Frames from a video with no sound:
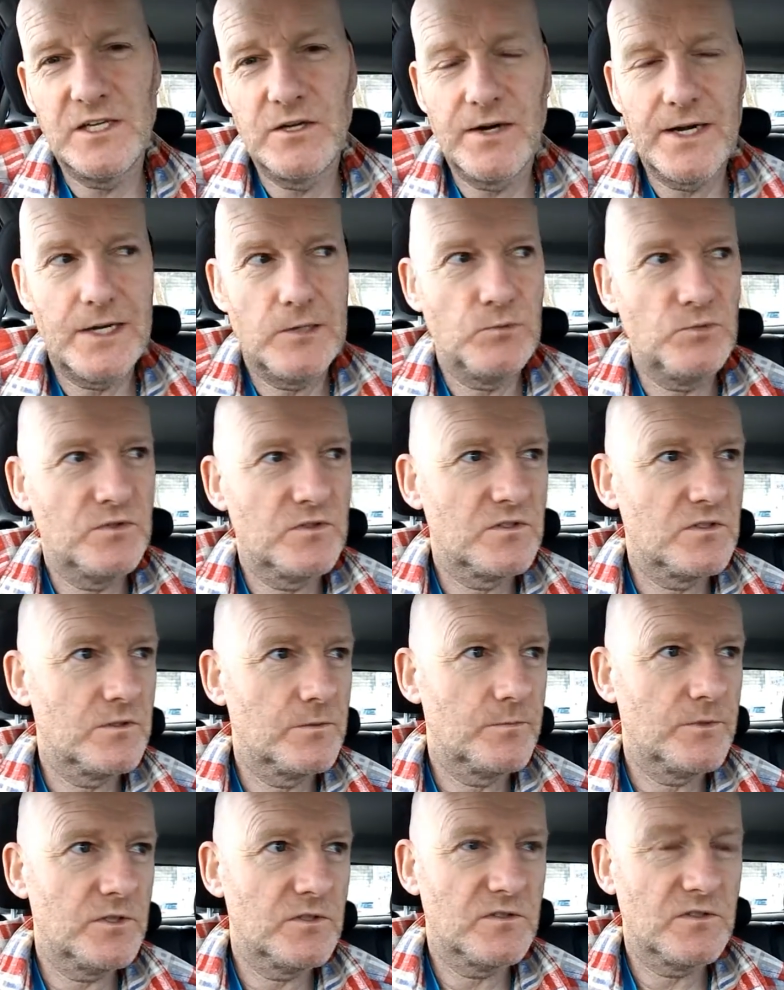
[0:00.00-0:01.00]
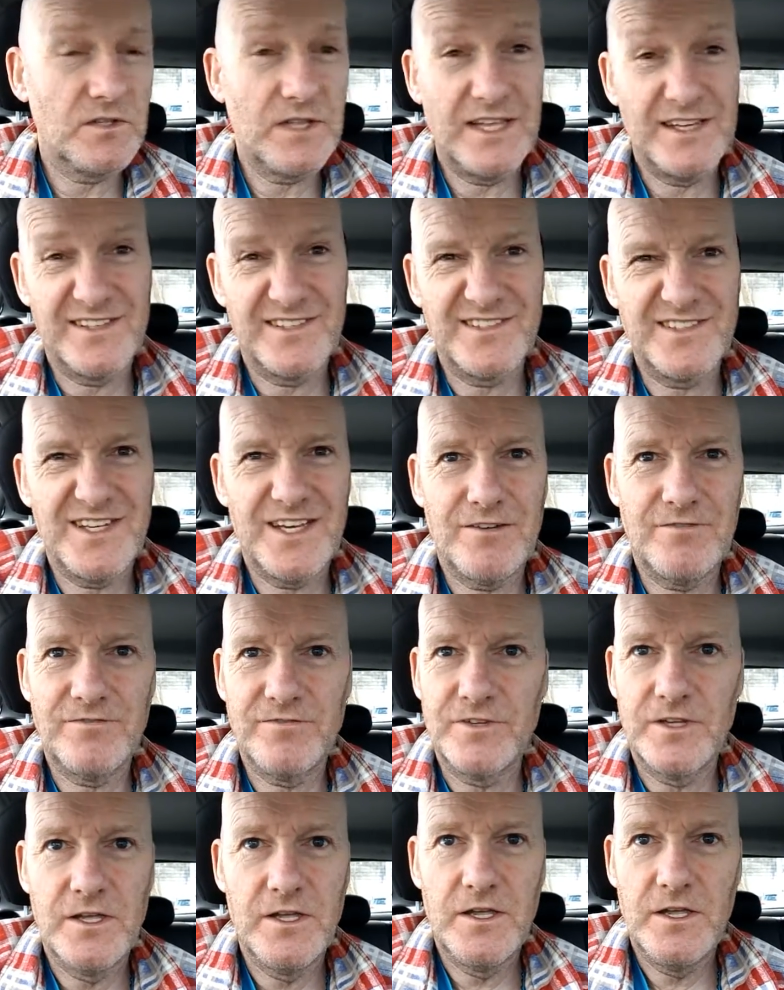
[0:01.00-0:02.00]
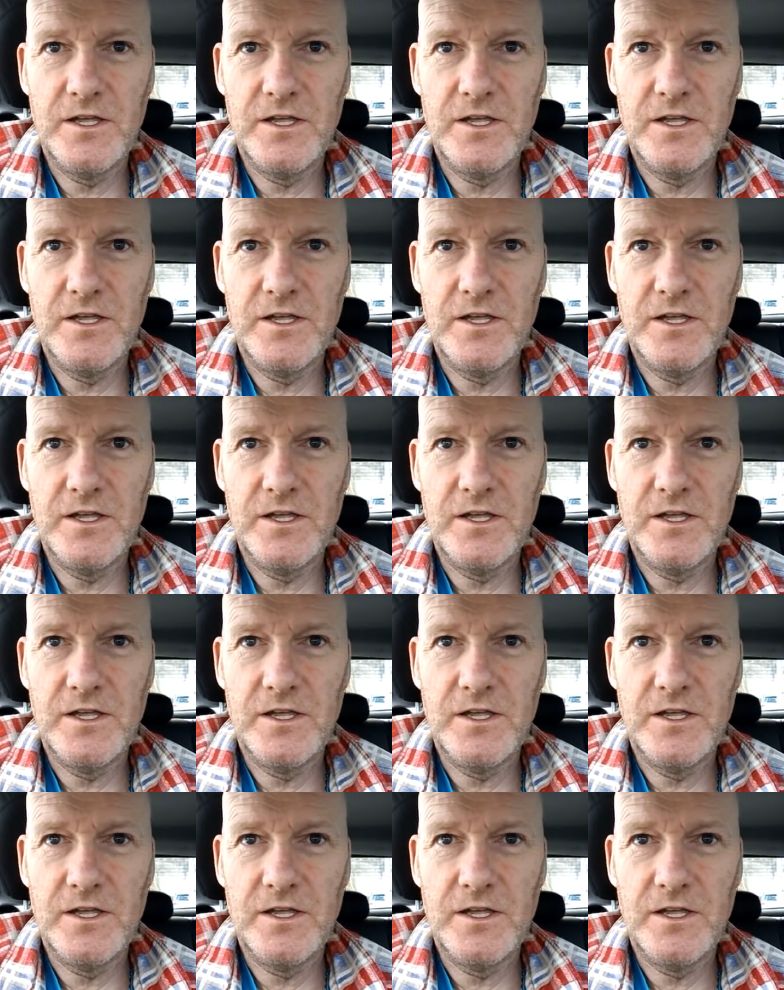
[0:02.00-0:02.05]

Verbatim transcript: grounds because like I say I've